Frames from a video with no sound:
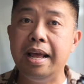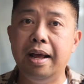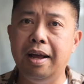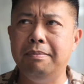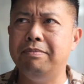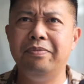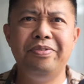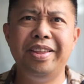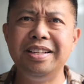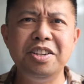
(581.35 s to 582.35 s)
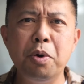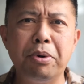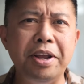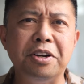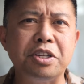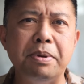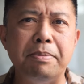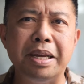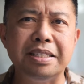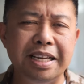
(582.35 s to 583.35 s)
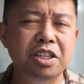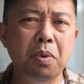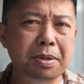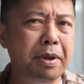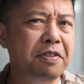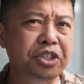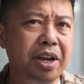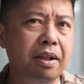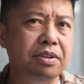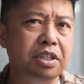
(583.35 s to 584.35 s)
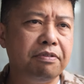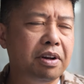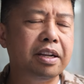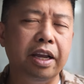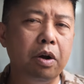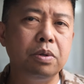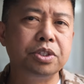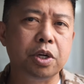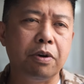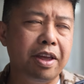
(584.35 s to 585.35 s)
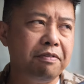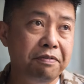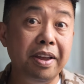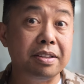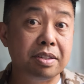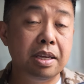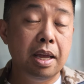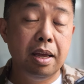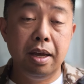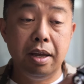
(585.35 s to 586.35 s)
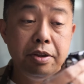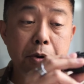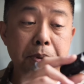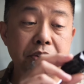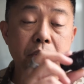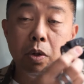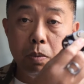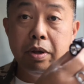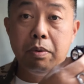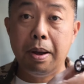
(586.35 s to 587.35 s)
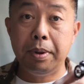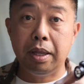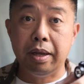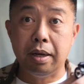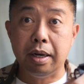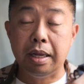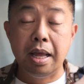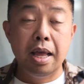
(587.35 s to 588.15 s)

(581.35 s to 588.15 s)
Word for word: that's a no-brainer to me, because it's always a bit of a challenge to find a holster that fits your pistol with a weapon light on it.